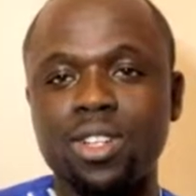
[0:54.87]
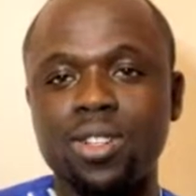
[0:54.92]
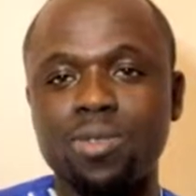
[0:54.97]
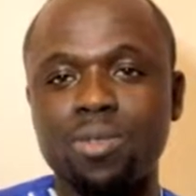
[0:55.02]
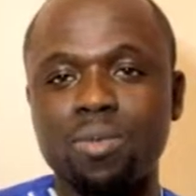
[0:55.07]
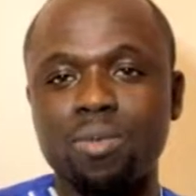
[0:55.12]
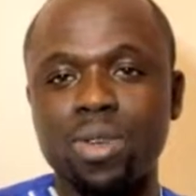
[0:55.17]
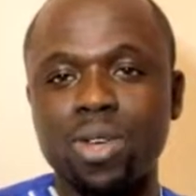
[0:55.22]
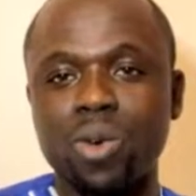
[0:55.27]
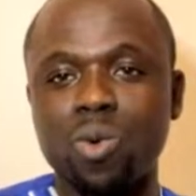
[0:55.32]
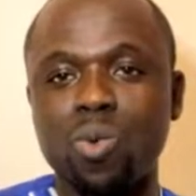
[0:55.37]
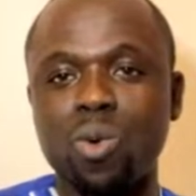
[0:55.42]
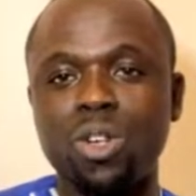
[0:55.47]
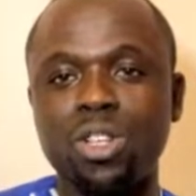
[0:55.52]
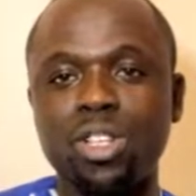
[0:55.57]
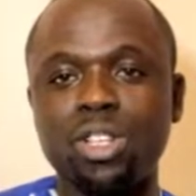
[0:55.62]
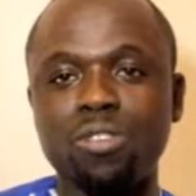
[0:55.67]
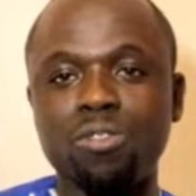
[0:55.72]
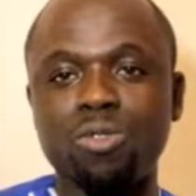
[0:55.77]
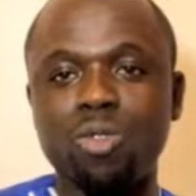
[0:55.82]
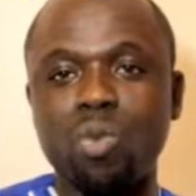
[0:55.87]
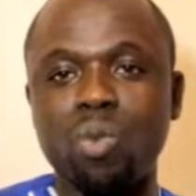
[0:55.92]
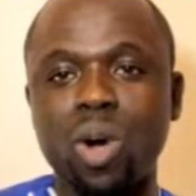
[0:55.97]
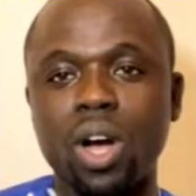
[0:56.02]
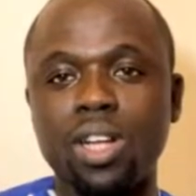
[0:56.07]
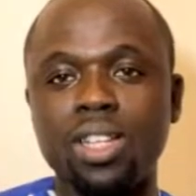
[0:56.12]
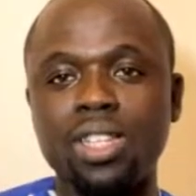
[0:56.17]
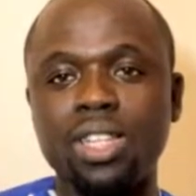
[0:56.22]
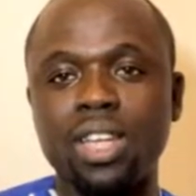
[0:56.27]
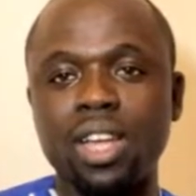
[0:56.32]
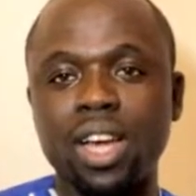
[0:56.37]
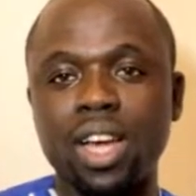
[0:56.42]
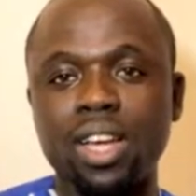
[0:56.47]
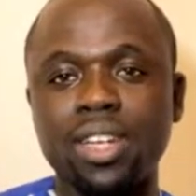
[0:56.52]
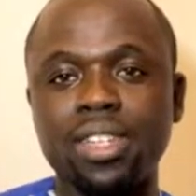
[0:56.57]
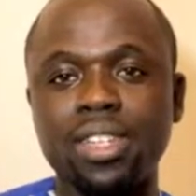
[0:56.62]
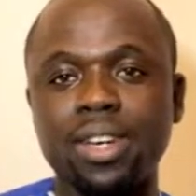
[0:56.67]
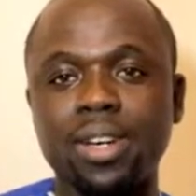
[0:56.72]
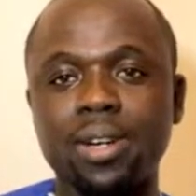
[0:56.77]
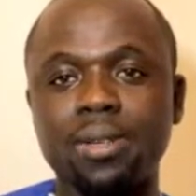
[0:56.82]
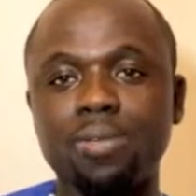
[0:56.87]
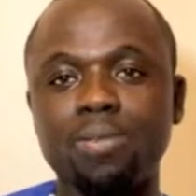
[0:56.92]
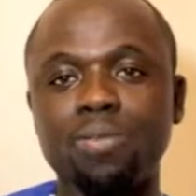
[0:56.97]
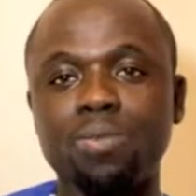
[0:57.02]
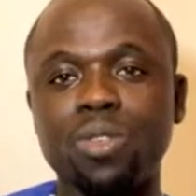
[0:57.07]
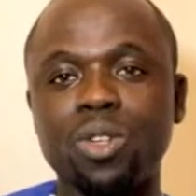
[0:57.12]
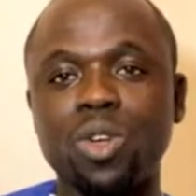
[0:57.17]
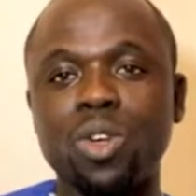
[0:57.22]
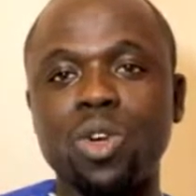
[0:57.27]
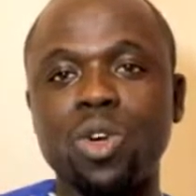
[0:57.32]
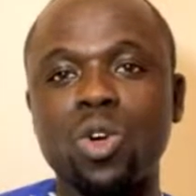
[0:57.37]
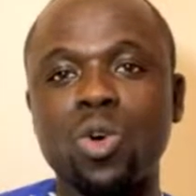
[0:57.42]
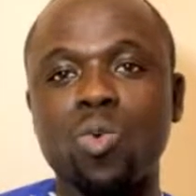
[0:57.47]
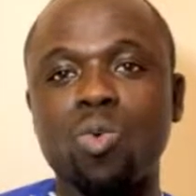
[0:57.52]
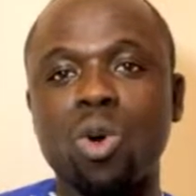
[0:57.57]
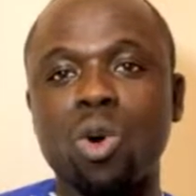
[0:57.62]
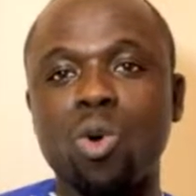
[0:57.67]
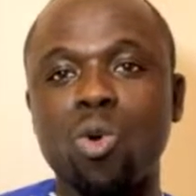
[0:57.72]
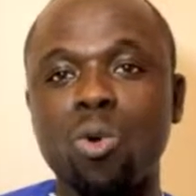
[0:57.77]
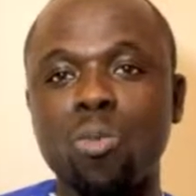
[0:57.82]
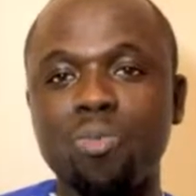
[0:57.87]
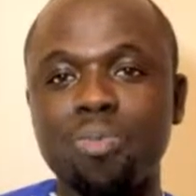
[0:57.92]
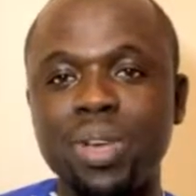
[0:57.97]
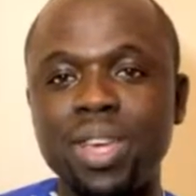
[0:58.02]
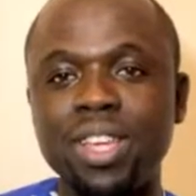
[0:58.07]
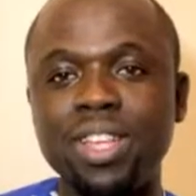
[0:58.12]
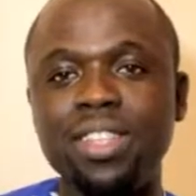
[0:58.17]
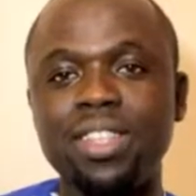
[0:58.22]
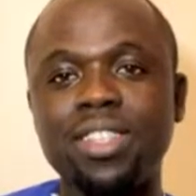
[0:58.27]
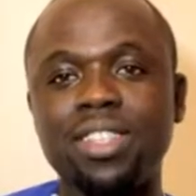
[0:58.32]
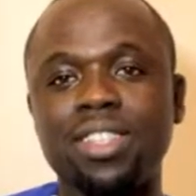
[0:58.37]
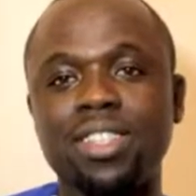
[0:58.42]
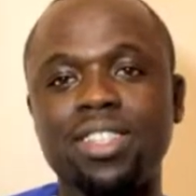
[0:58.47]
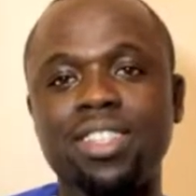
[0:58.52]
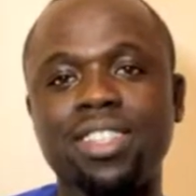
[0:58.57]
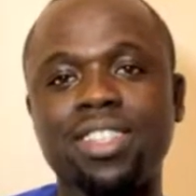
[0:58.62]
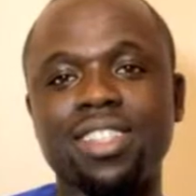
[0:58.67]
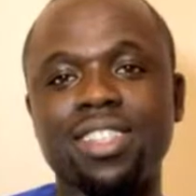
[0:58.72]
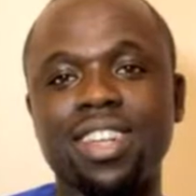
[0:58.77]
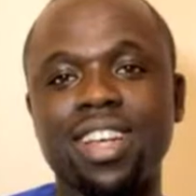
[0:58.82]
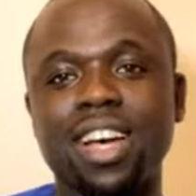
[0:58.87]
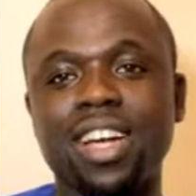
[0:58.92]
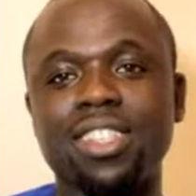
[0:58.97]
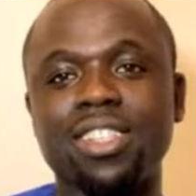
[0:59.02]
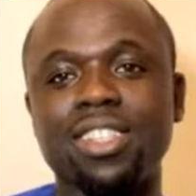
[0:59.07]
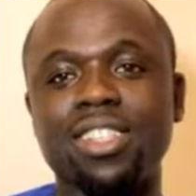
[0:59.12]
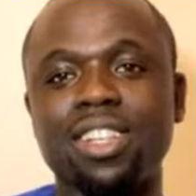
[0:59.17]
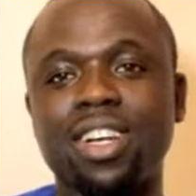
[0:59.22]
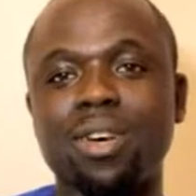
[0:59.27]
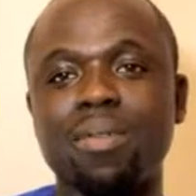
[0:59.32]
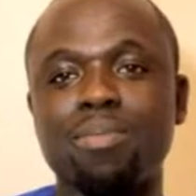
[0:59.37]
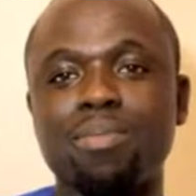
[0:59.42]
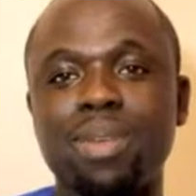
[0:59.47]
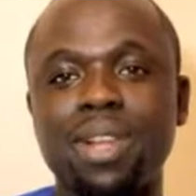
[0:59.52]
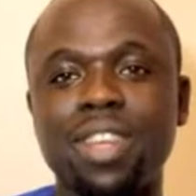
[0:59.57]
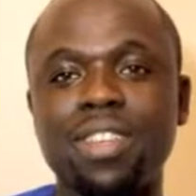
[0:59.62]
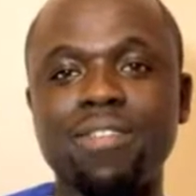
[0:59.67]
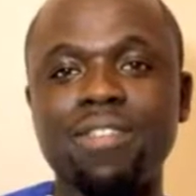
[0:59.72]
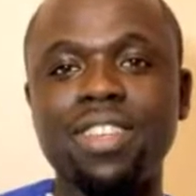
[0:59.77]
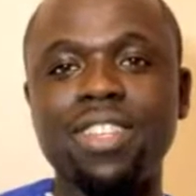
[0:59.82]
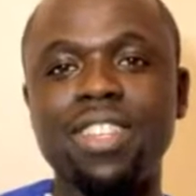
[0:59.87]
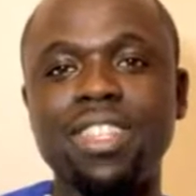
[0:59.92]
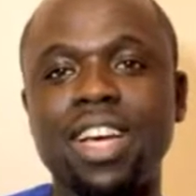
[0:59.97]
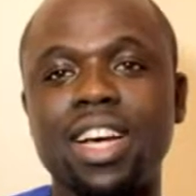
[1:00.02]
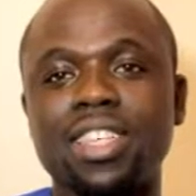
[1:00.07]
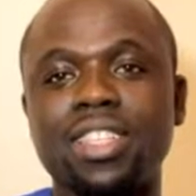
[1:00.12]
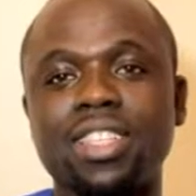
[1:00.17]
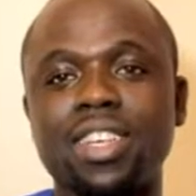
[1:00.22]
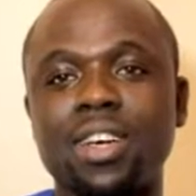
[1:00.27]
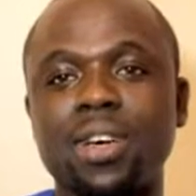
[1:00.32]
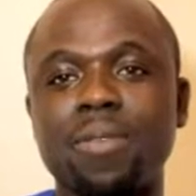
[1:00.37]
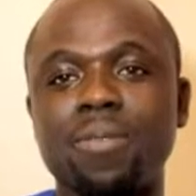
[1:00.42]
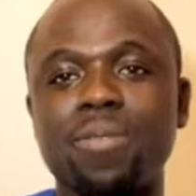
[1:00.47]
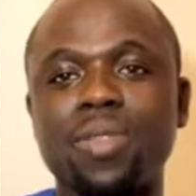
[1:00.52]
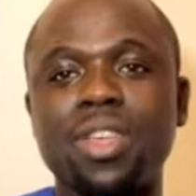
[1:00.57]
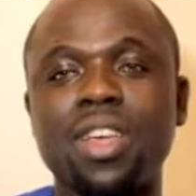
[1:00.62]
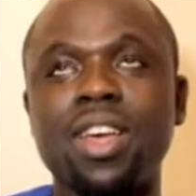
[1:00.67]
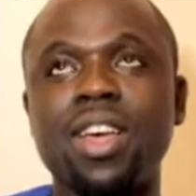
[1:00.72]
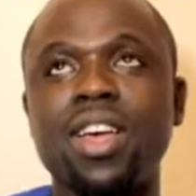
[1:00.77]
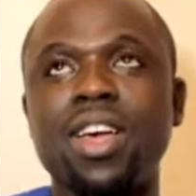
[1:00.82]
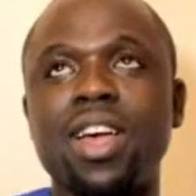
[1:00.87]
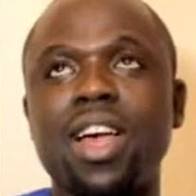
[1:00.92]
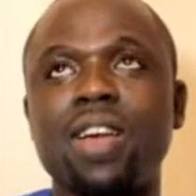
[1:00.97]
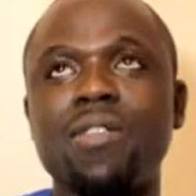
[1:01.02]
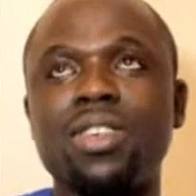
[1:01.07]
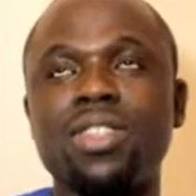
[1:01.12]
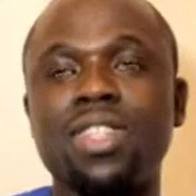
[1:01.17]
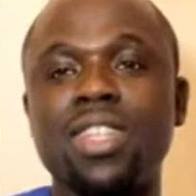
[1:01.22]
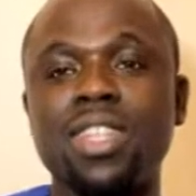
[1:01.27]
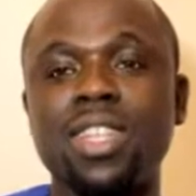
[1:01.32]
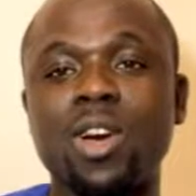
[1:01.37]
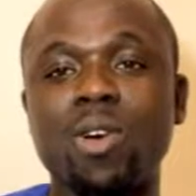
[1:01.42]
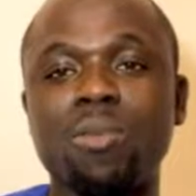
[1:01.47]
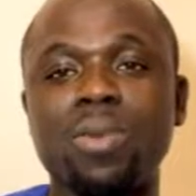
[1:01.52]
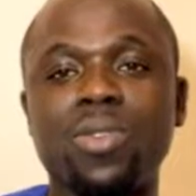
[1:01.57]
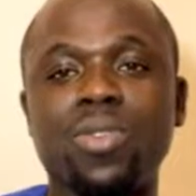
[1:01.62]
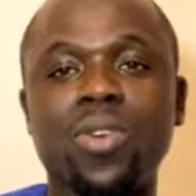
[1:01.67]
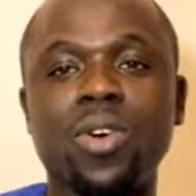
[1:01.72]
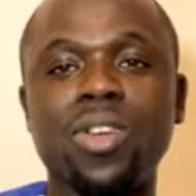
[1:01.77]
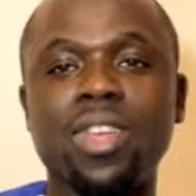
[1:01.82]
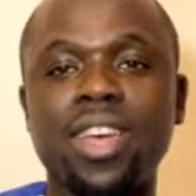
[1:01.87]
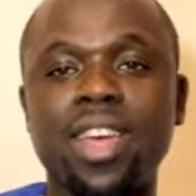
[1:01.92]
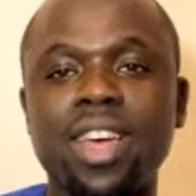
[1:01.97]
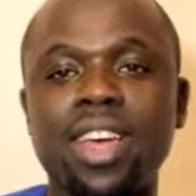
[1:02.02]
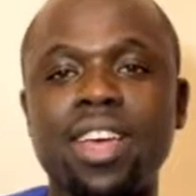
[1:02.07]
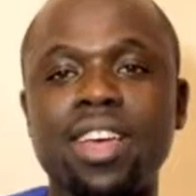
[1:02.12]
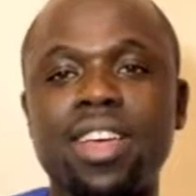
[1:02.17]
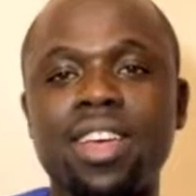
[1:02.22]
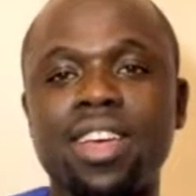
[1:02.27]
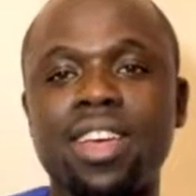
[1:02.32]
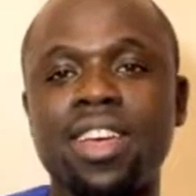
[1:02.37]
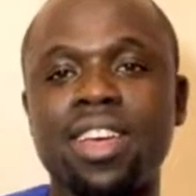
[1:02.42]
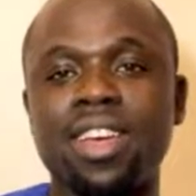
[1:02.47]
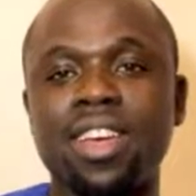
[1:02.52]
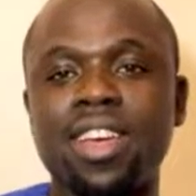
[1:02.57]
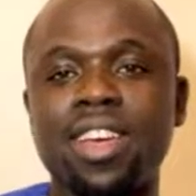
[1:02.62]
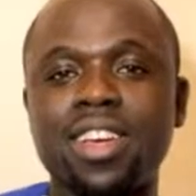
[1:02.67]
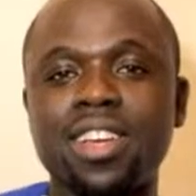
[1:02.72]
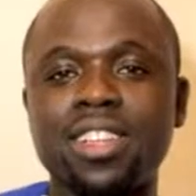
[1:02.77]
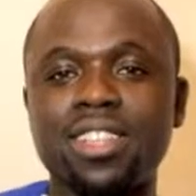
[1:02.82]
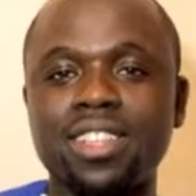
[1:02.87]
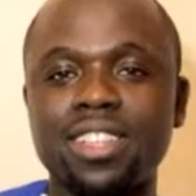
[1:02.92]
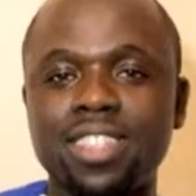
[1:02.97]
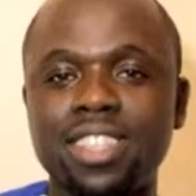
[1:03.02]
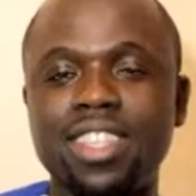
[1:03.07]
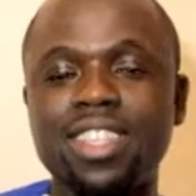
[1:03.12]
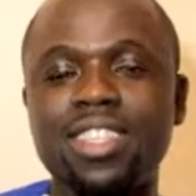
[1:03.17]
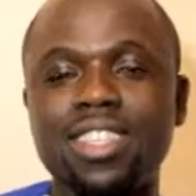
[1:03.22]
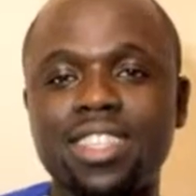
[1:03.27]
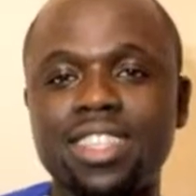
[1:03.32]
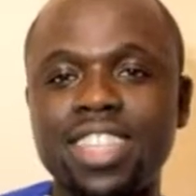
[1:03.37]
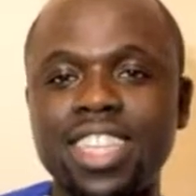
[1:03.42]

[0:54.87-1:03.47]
will be a wonderful one, and we're hoping and believing that everything that will be done here this